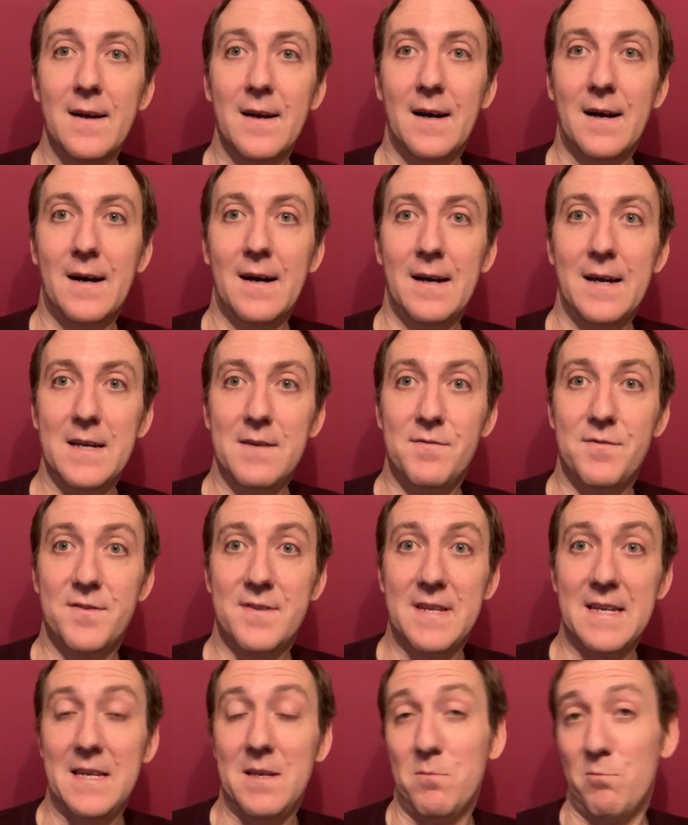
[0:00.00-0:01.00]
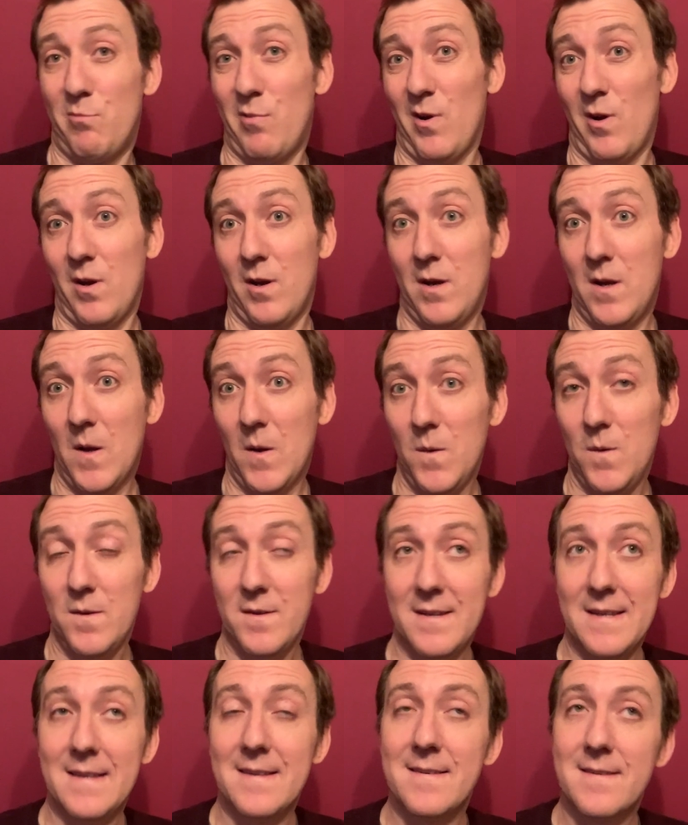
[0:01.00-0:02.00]
I've seen broken
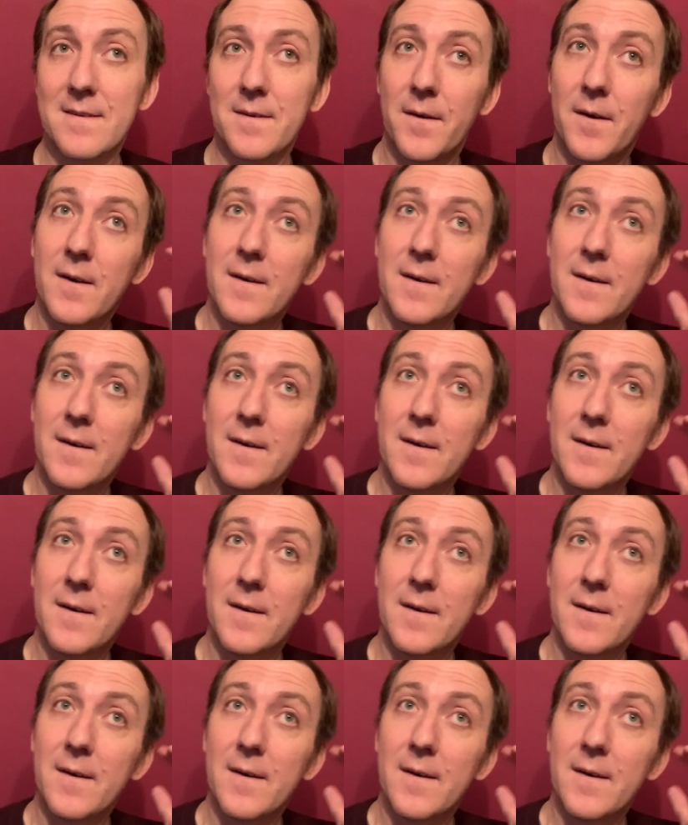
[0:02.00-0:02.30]
noses.